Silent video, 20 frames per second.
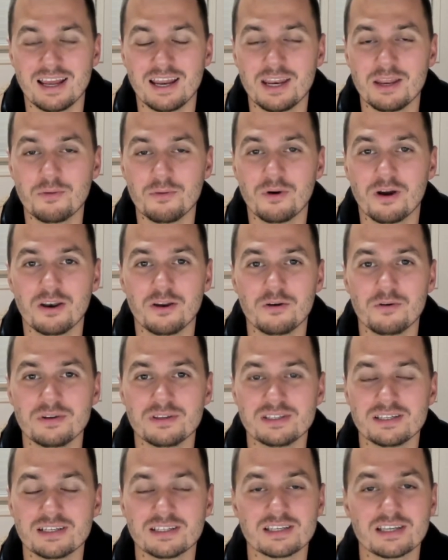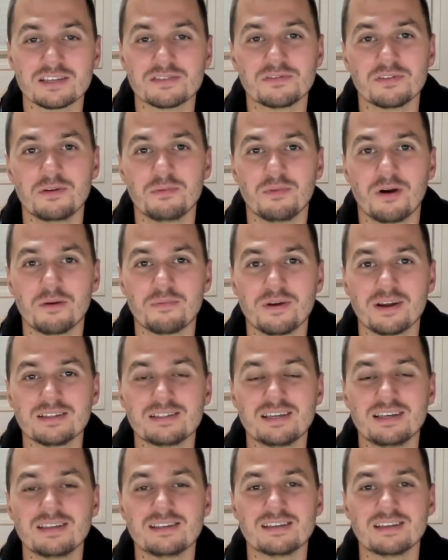anyone who is successful in bug
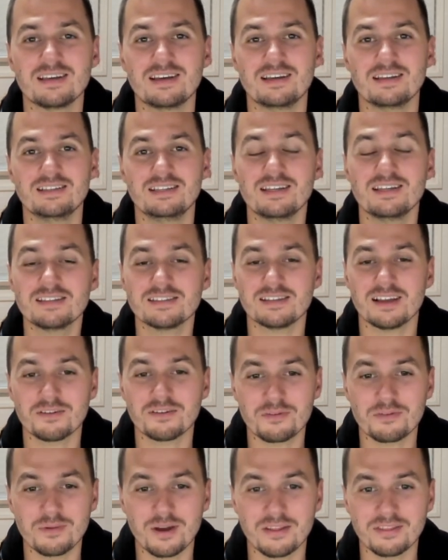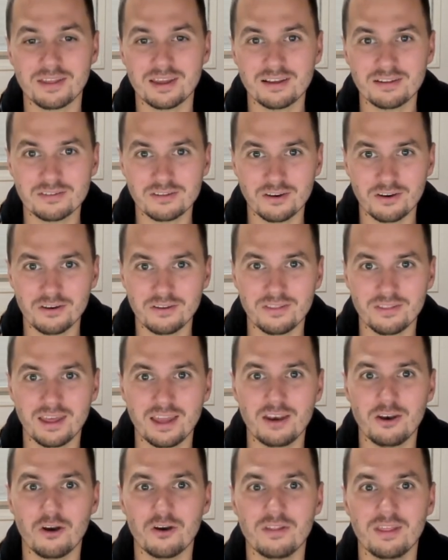bounties did start from nothing, so they
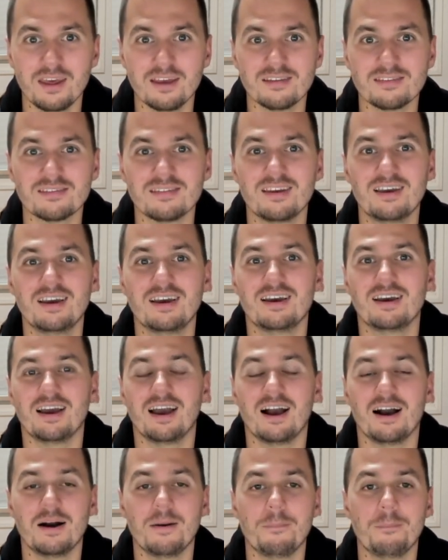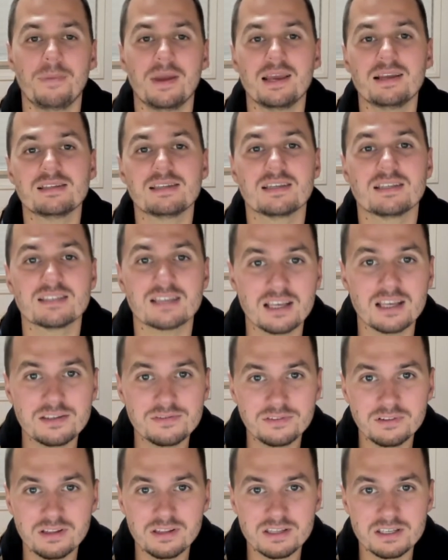know this. Um, being
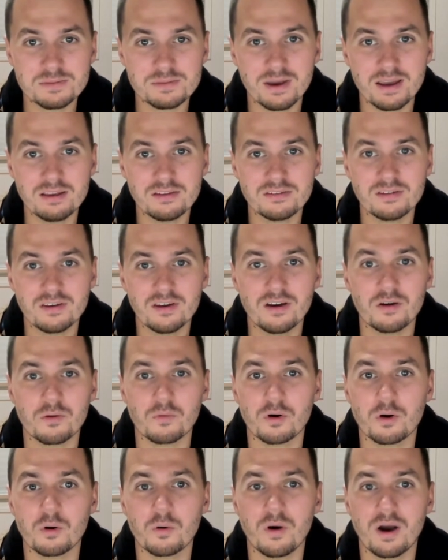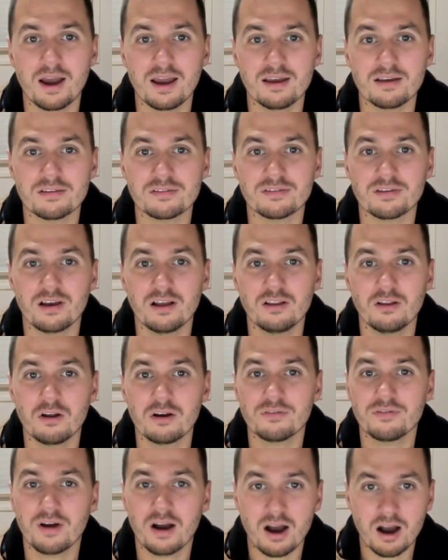successful in this space requires a lot
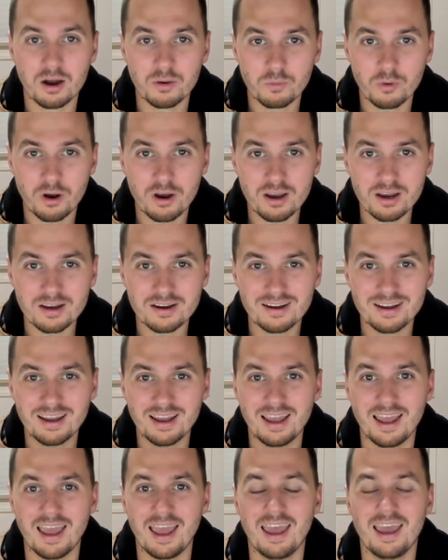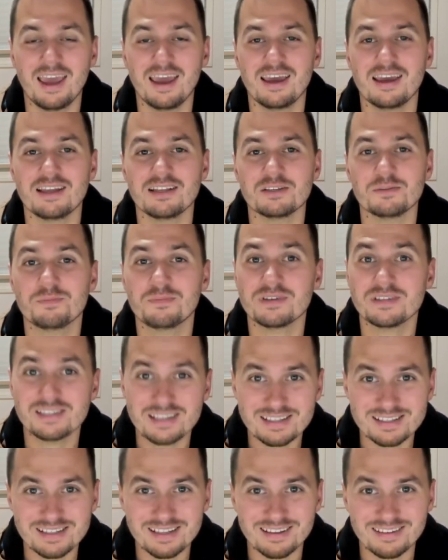of hard work and
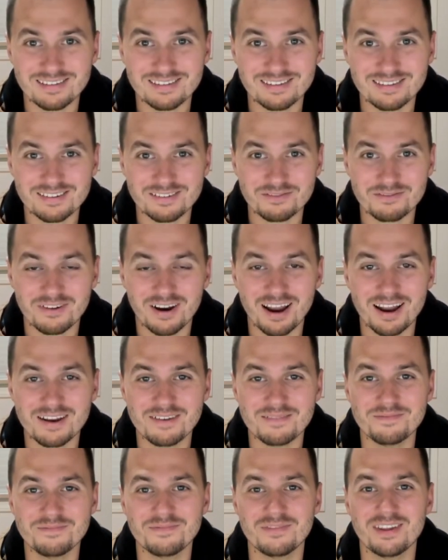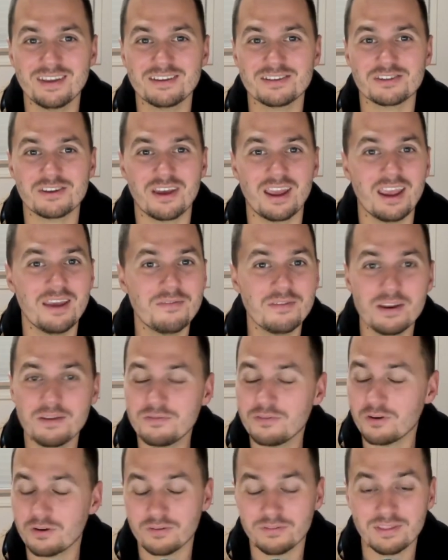persistence, right? So even if
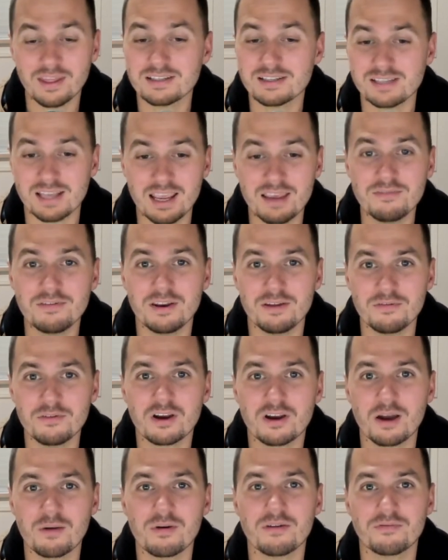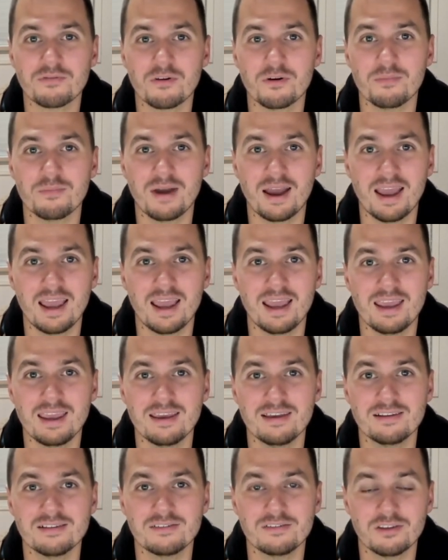you're that's even if you're coming from
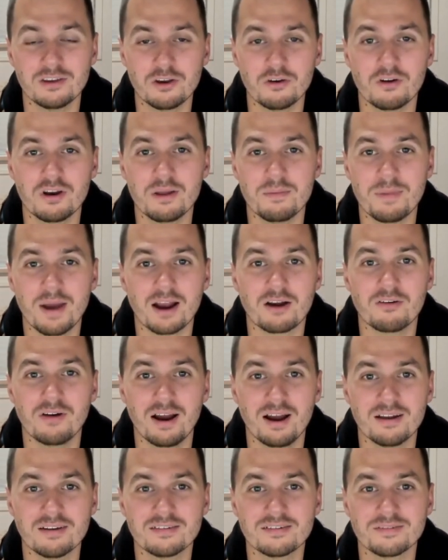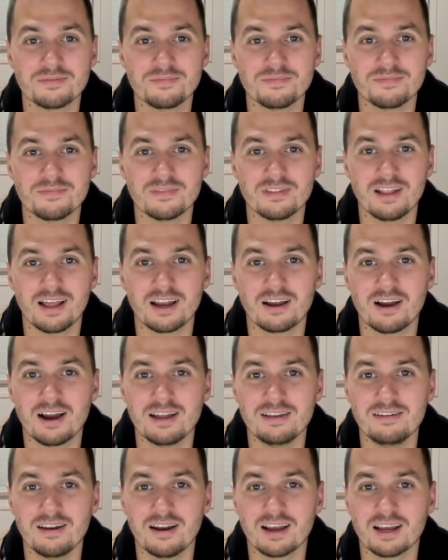a security background, like I
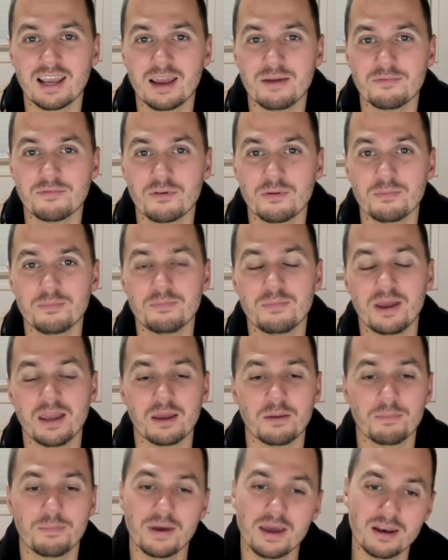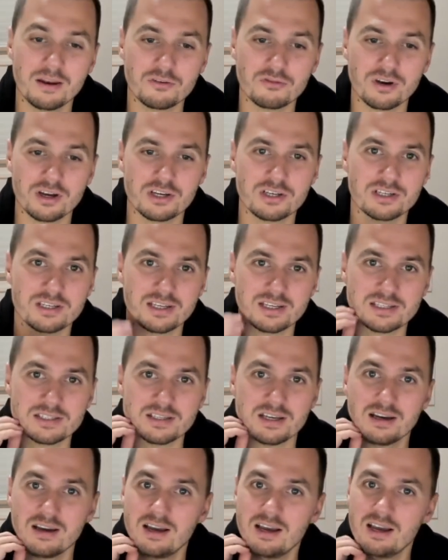did, I came from being a penetration
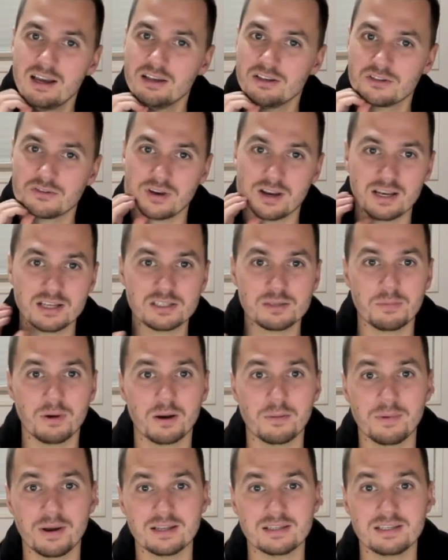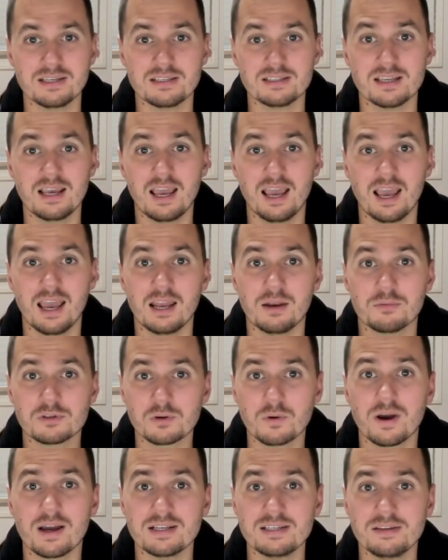tester straight into bug bounties, and it was
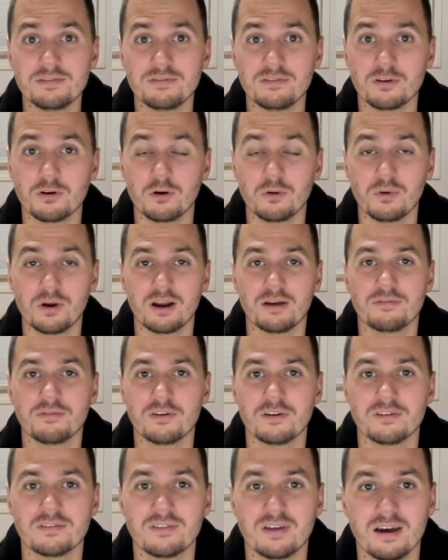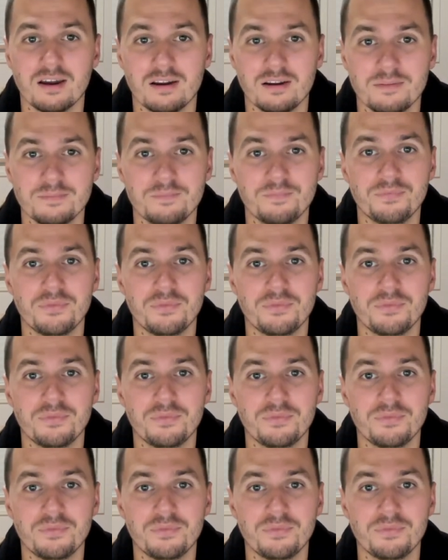quite difficult when I first started.